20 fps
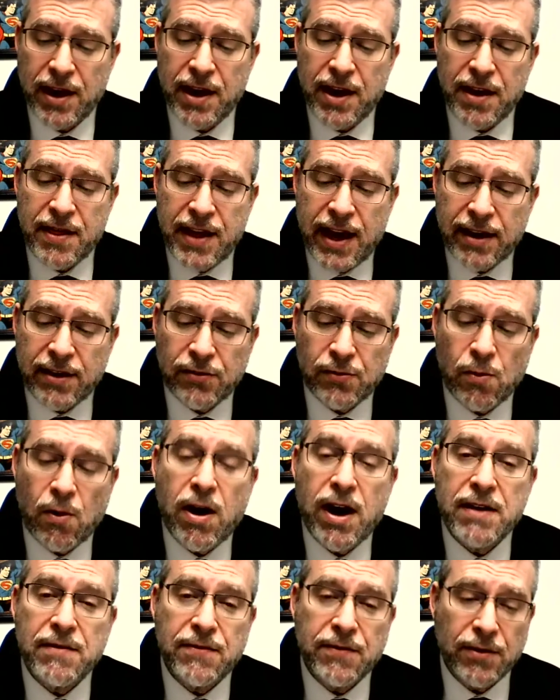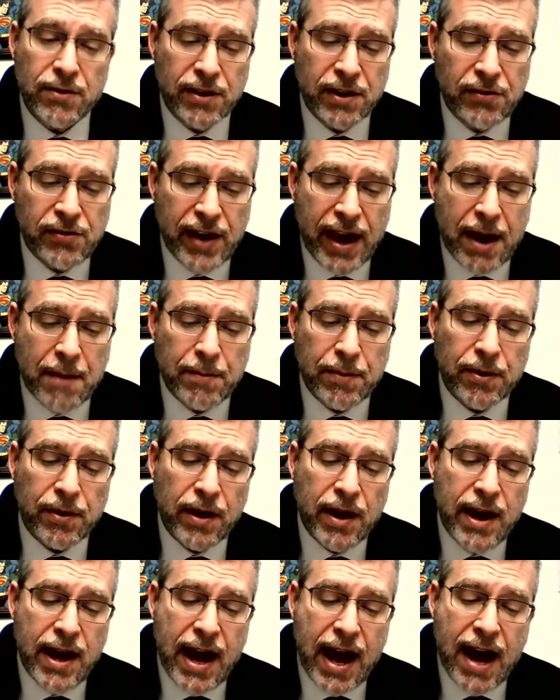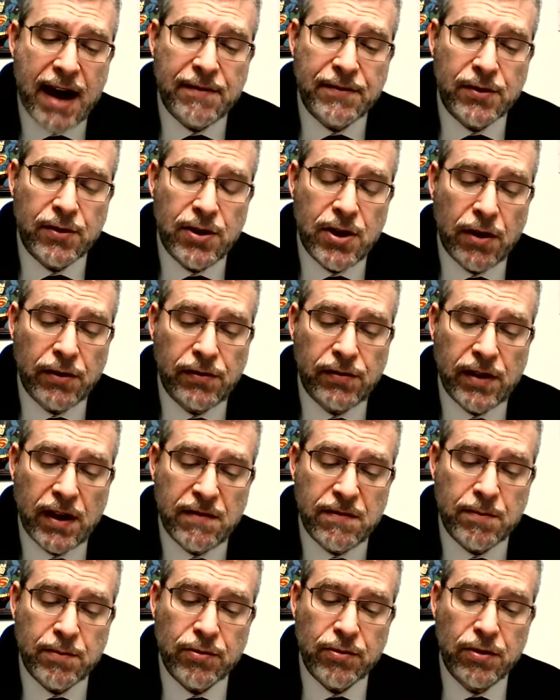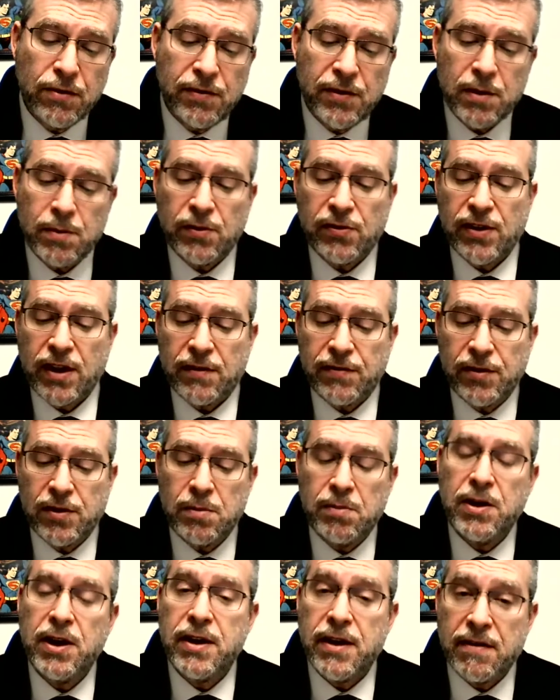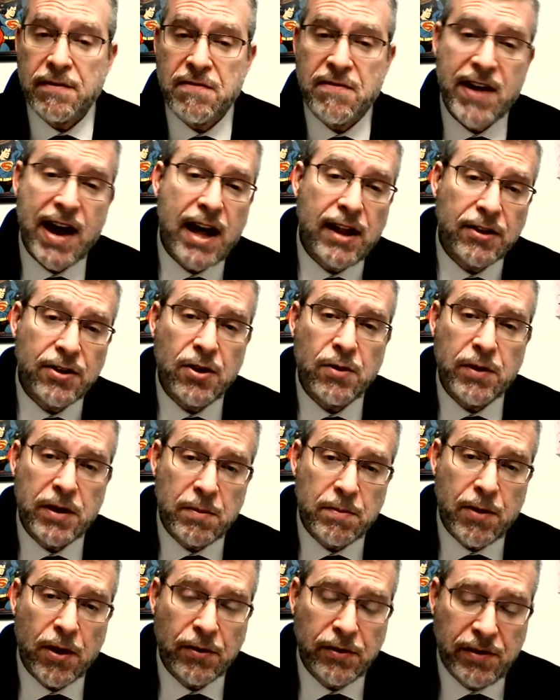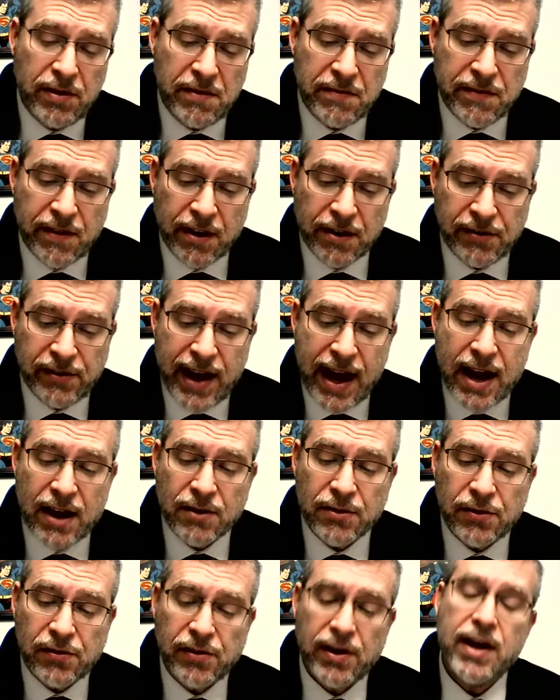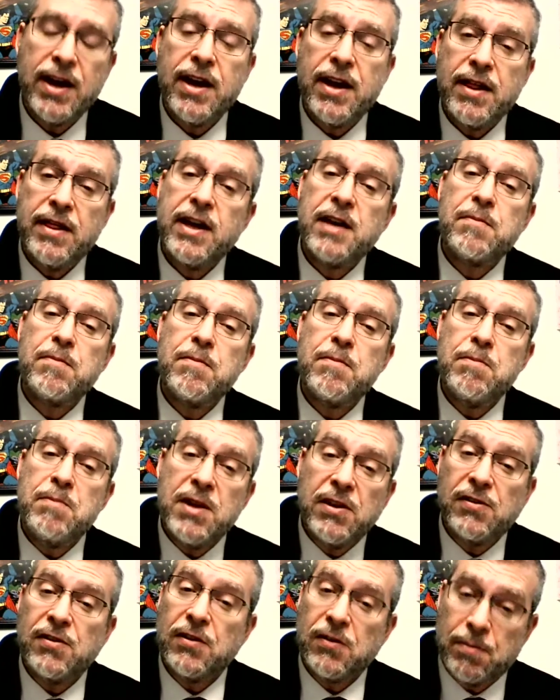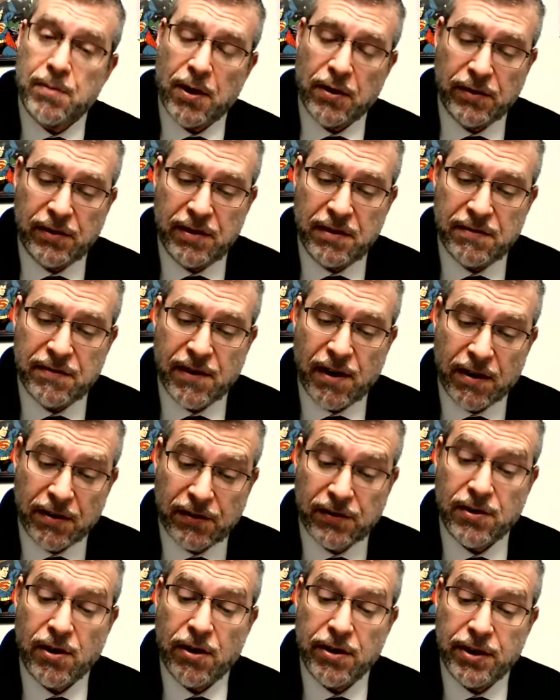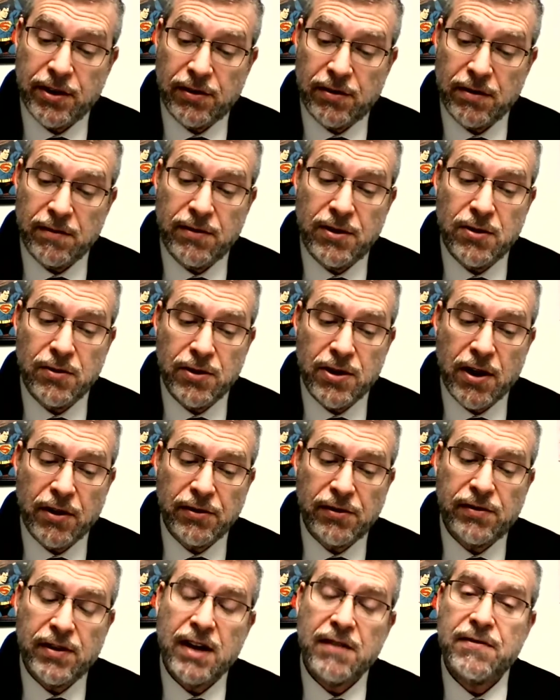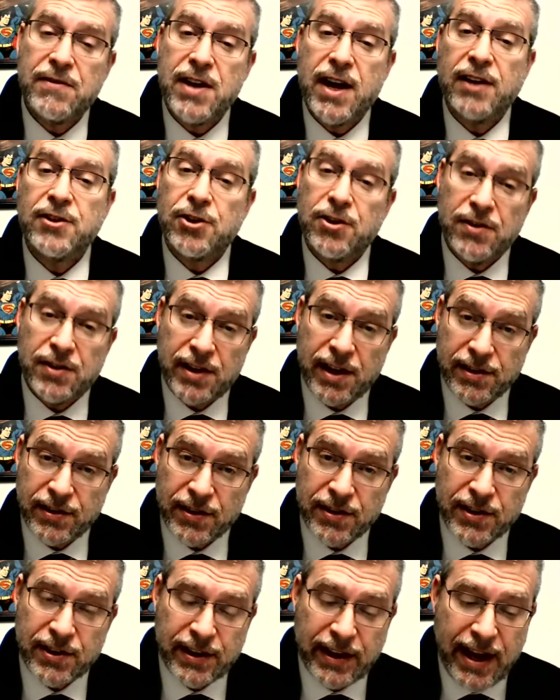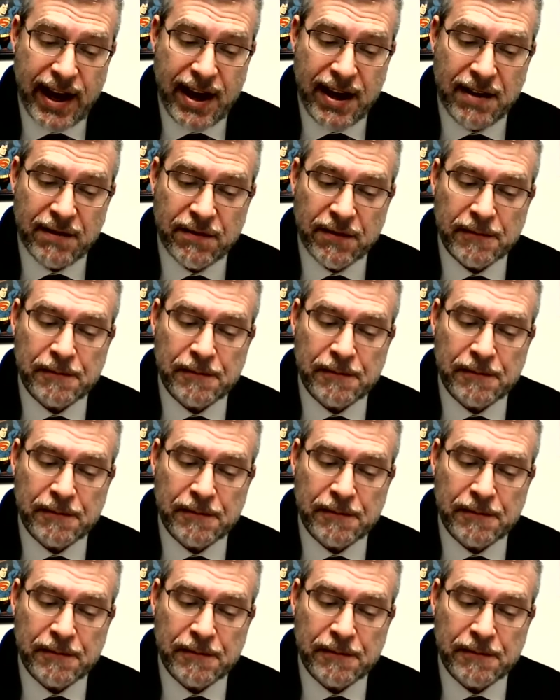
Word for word: That is why, for example, after Yosef proved himself to be of value in Potiphar's house, that Mrs. Potiphar started to view Yosef not just as a slave,